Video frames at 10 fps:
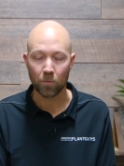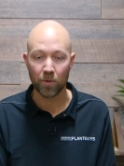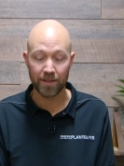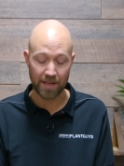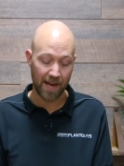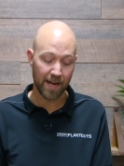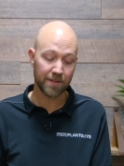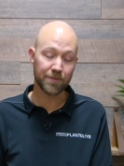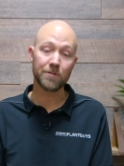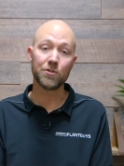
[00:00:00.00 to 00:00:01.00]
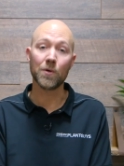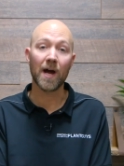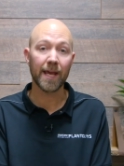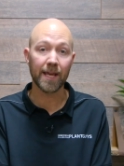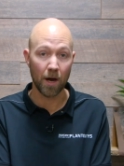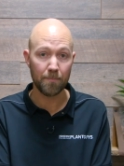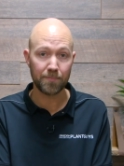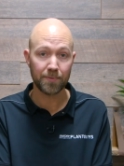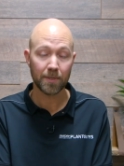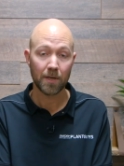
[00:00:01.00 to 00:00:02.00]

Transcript: with either drying up